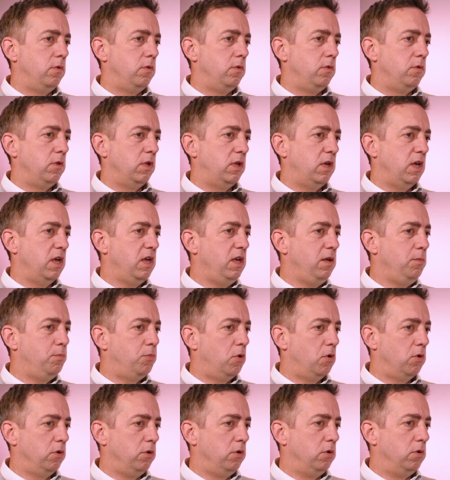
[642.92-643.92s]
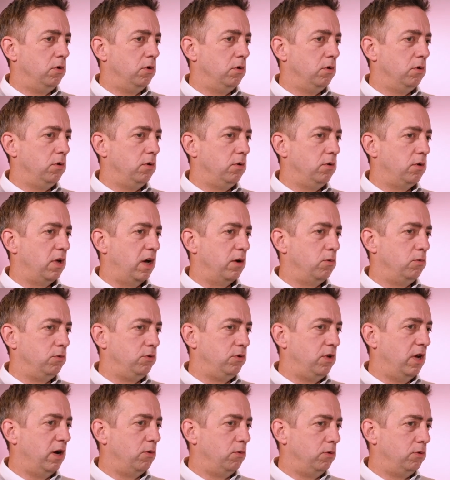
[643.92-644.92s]
The key point that I
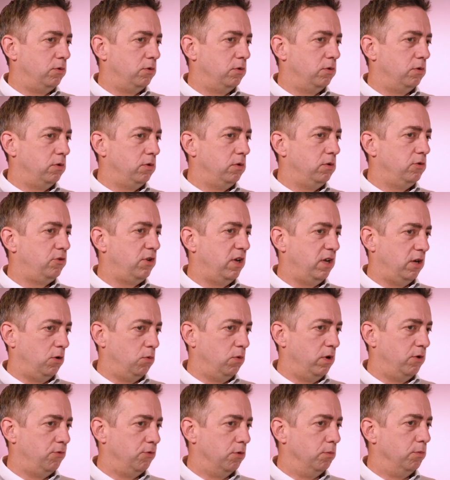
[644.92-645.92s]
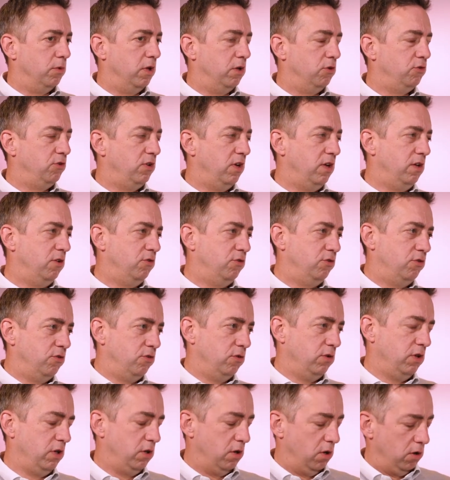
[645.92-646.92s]
would take away from this
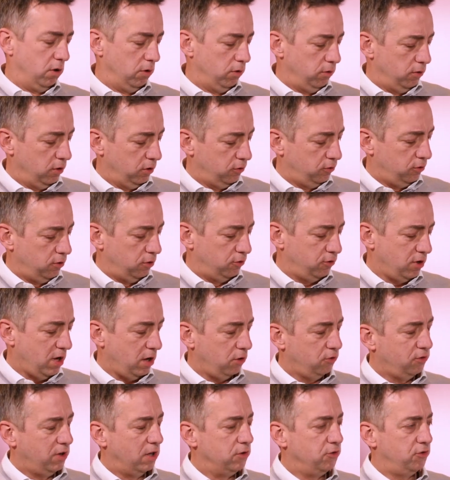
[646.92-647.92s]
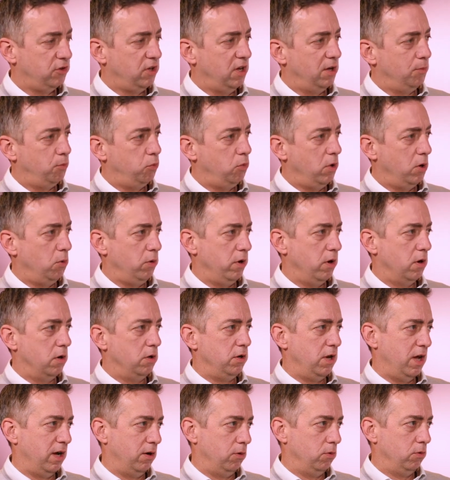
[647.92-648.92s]
is, the tax landscape where we are
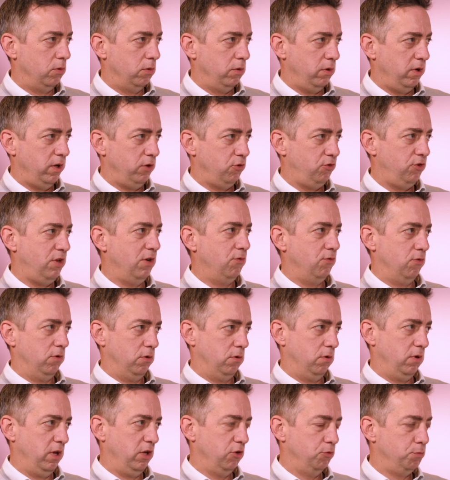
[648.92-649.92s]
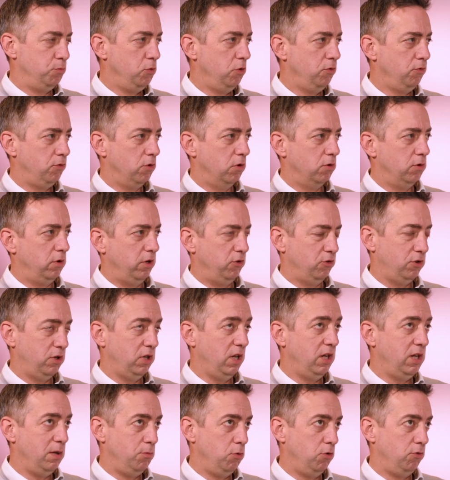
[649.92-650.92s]
now is different. It's moved on. It's
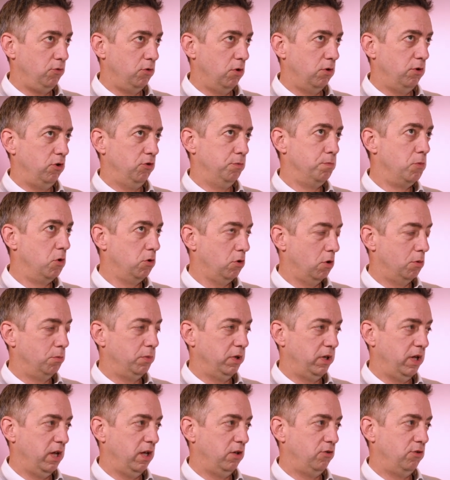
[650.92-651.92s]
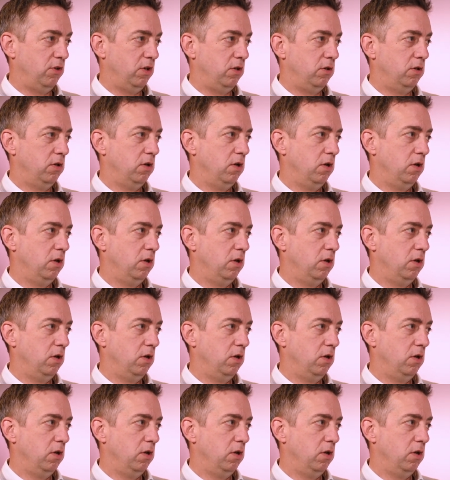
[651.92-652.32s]
clearly moved on. It's more complicated.